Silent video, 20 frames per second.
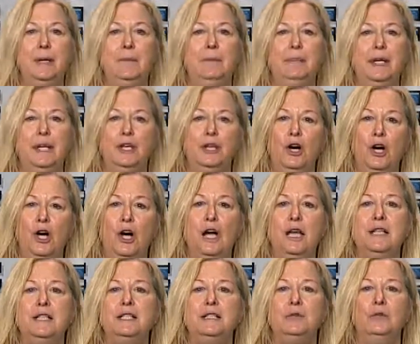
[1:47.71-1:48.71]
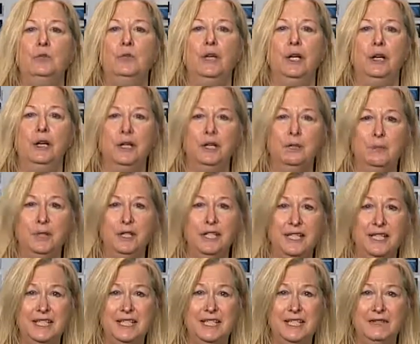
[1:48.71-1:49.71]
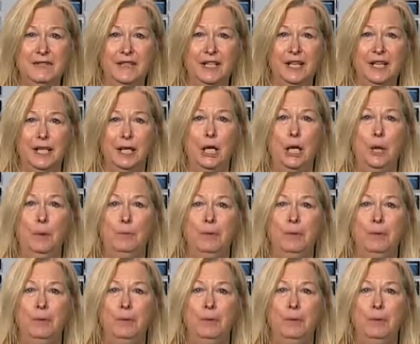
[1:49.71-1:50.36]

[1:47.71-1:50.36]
because we are community TV,